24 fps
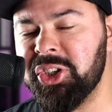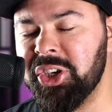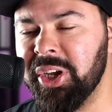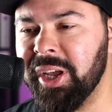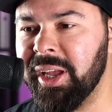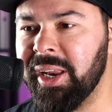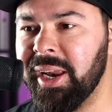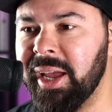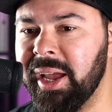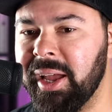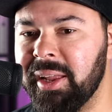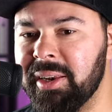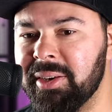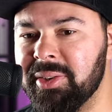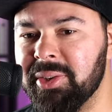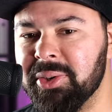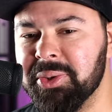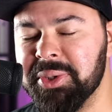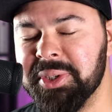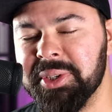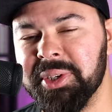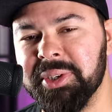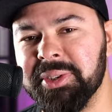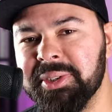Michigan
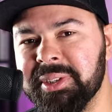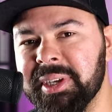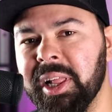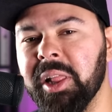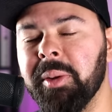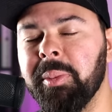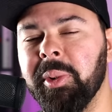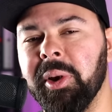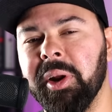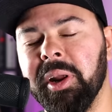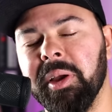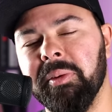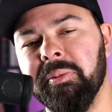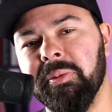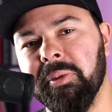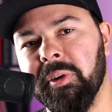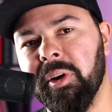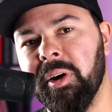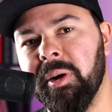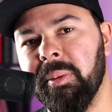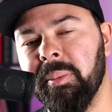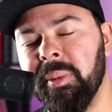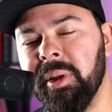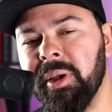end, there's still celebrating
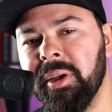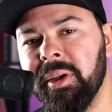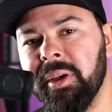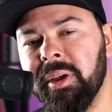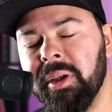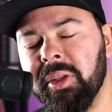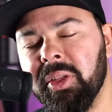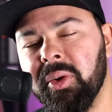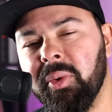from